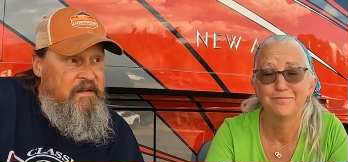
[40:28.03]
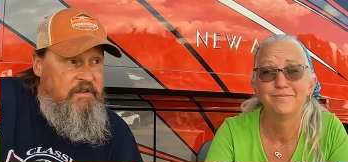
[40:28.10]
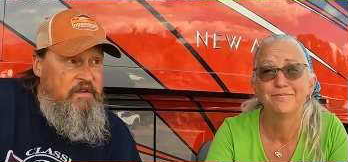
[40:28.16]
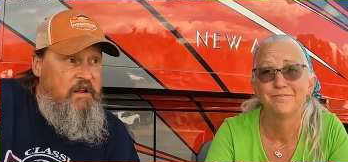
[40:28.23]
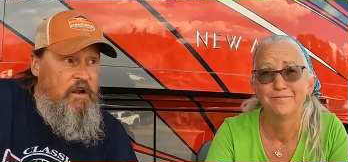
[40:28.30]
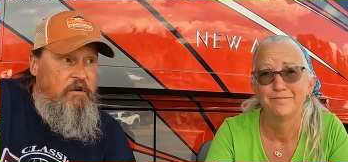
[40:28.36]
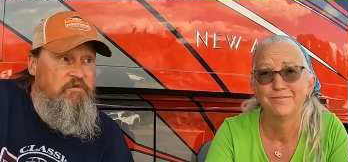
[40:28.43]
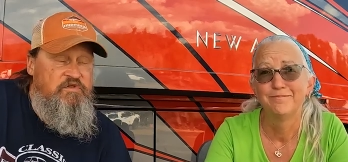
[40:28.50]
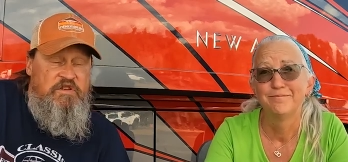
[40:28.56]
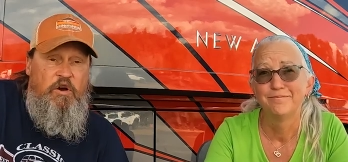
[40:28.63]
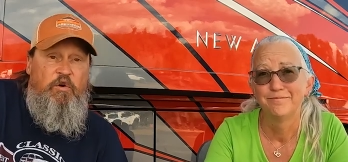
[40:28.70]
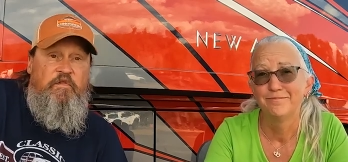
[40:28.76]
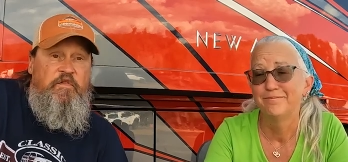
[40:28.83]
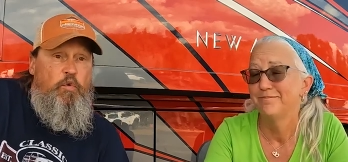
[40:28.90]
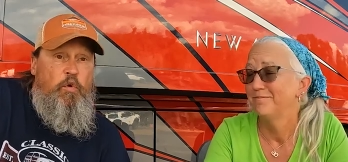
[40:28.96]
Speaker 1: You know,
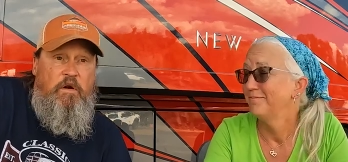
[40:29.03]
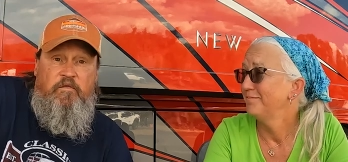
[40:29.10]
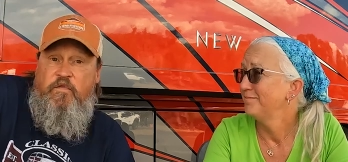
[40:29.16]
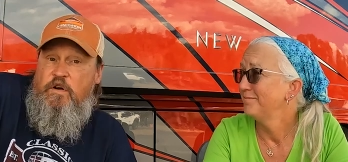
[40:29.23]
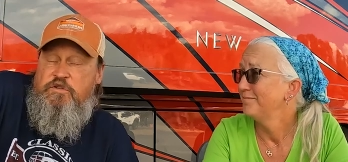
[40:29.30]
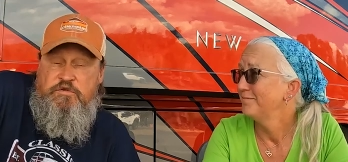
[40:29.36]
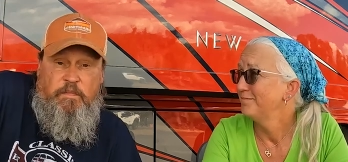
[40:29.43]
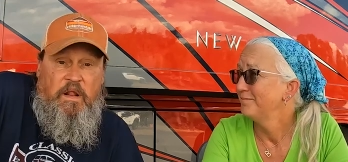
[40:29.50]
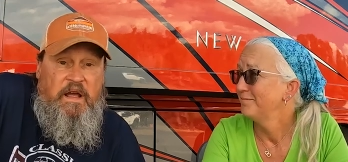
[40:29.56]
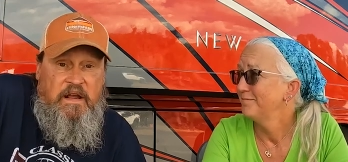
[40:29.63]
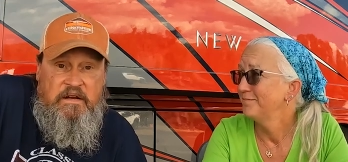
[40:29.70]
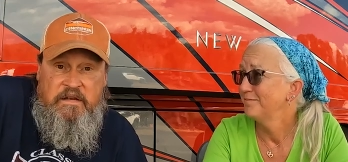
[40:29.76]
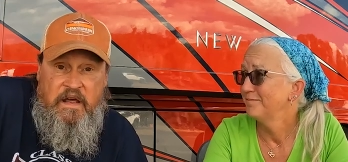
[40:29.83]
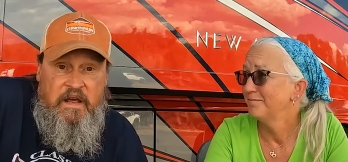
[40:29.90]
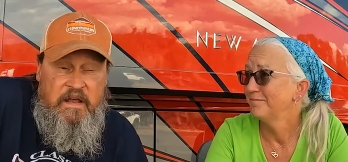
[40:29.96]
so if you want to flush a
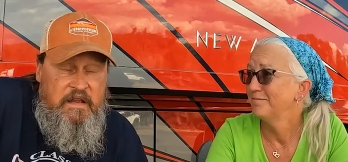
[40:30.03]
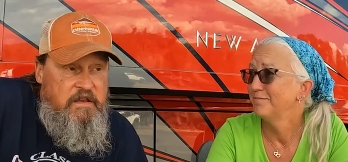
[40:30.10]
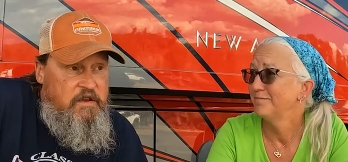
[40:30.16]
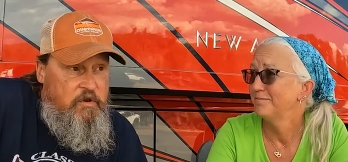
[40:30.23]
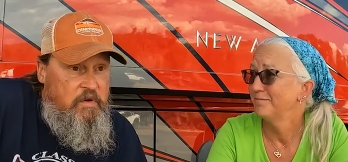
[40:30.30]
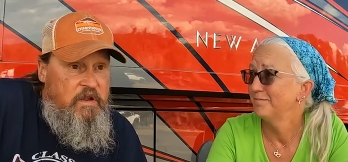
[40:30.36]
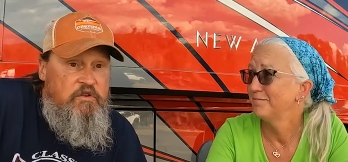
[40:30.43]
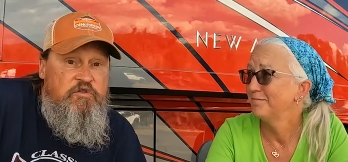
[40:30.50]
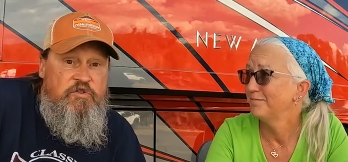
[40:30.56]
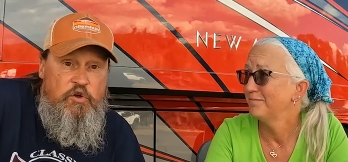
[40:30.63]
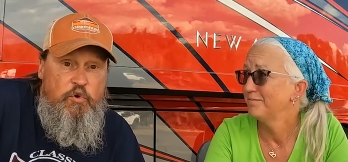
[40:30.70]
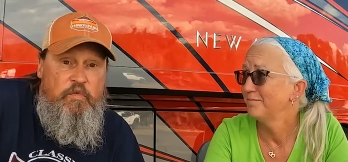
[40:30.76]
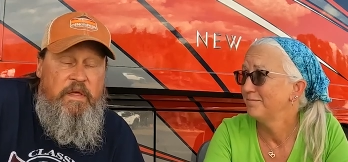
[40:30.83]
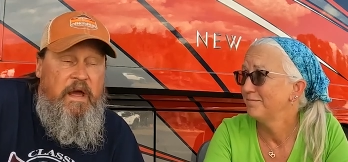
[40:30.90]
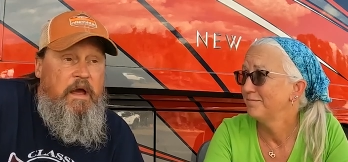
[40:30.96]
black tank, you can
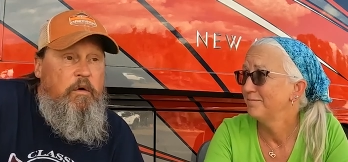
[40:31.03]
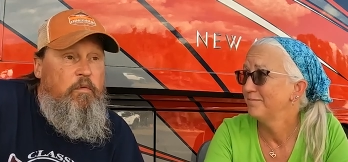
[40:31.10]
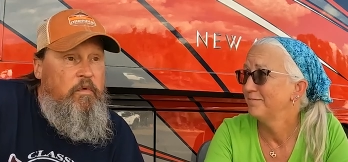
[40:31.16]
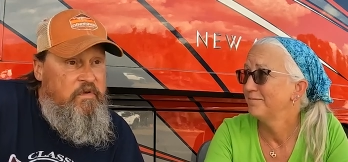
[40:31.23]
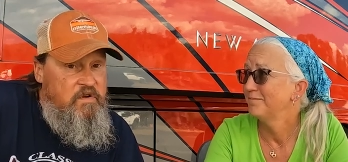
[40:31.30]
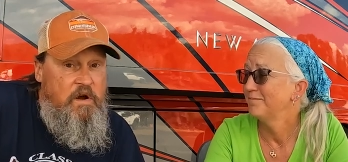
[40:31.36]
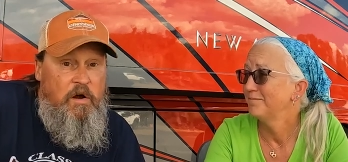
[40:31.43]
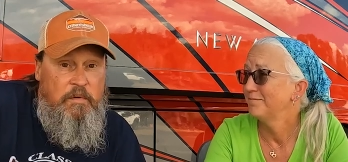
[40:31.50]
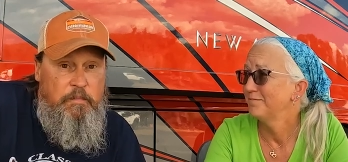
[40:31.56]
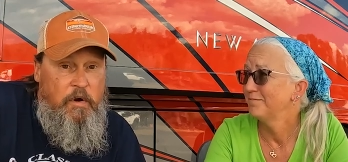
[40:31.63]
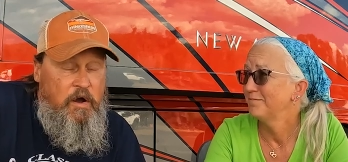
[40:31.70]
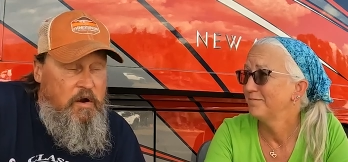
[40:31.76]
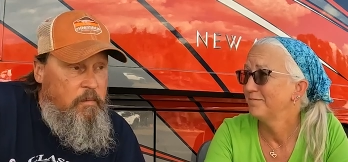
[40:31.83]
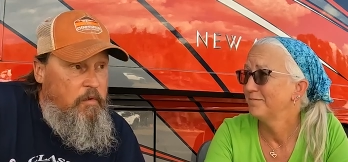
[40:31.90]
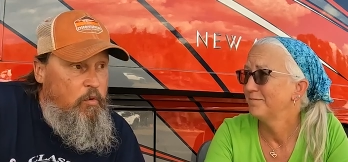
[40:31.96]
do that with
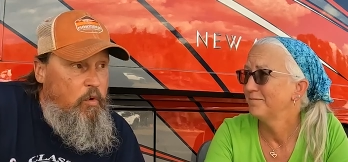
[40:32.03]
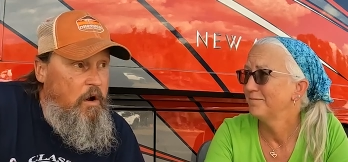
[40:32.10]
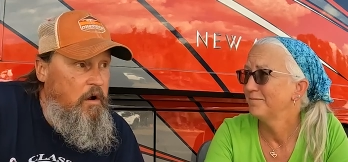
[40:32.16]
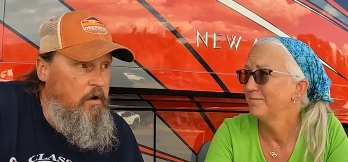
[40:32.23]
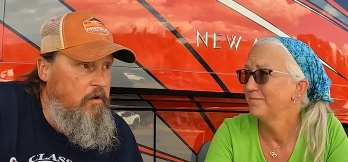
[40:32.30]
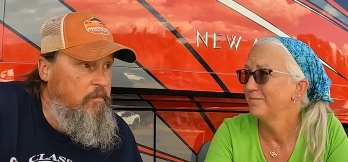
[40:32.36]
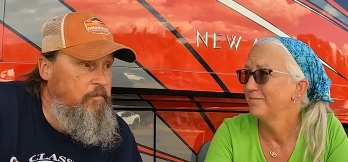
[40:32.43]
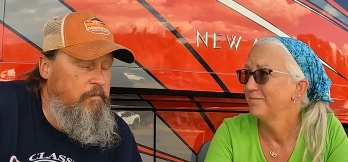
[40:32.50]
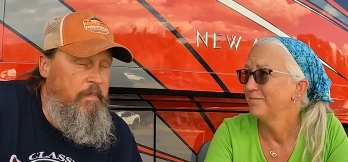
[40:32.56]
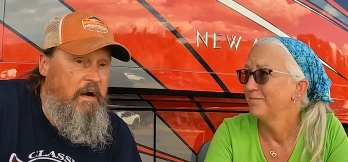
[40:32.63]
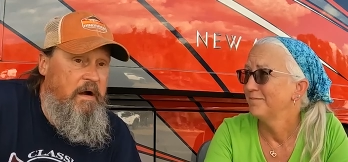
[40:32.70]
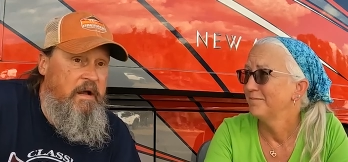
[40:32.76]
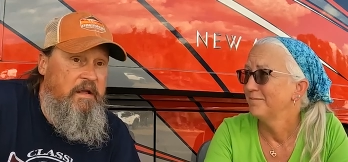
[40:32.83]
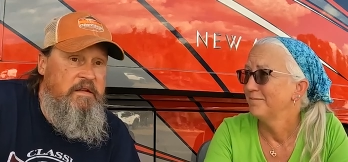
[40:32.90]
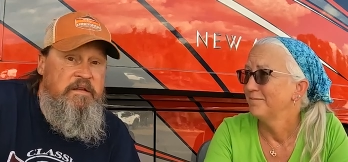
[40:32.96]
non-potable water.
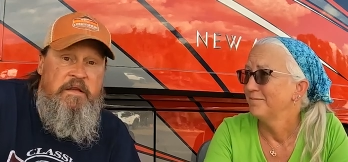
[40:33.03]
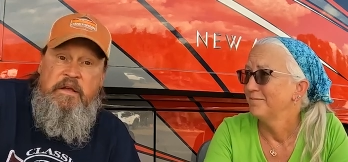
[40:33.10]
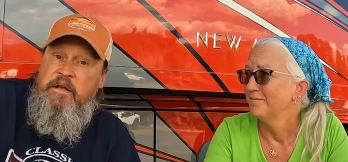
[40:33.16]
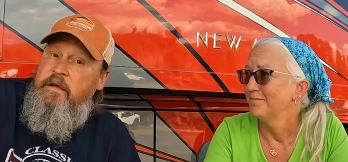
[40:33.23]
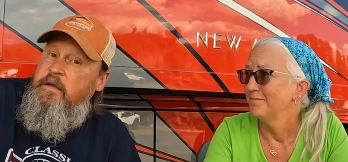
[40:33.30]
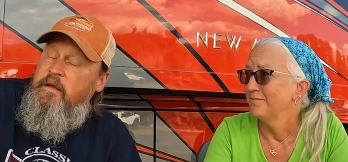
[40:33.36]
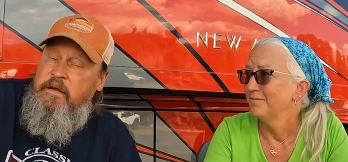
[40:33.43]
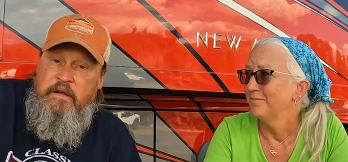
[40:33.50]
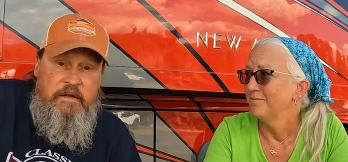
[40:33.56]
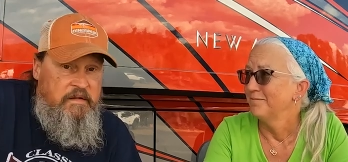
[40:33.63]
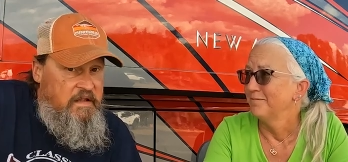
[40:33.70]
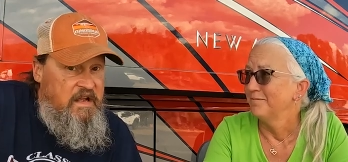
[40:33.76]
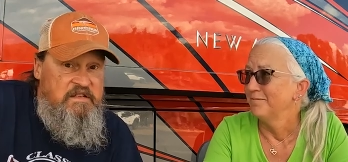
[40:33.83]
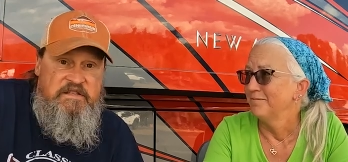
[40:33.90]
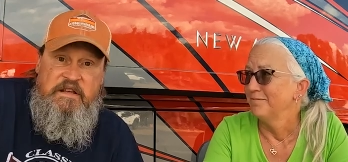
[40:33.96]
But
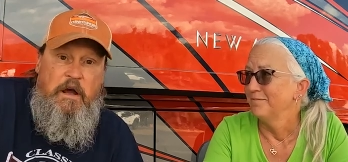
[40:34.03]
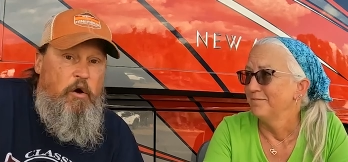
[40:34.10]
that's the